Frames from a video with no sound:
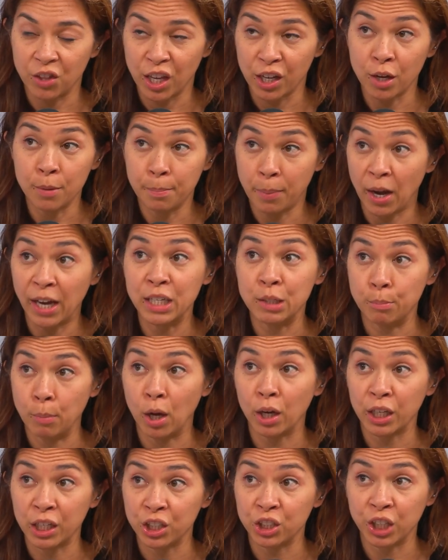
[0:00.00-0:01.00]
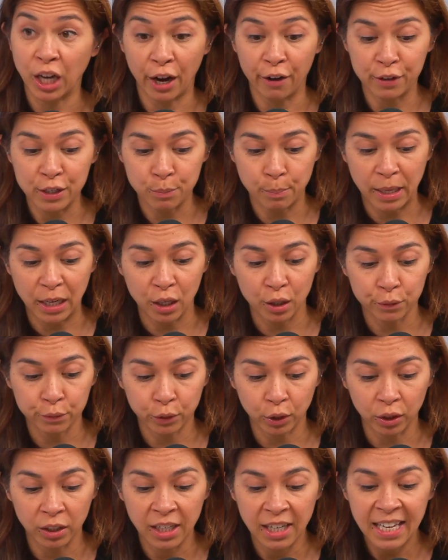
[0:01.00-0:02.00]
their combined market share is
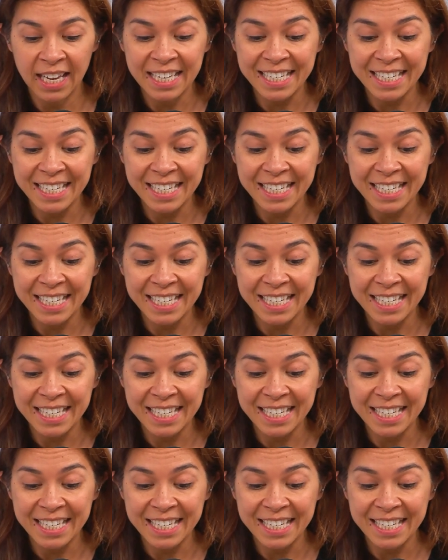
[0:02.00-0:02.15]
meaningful.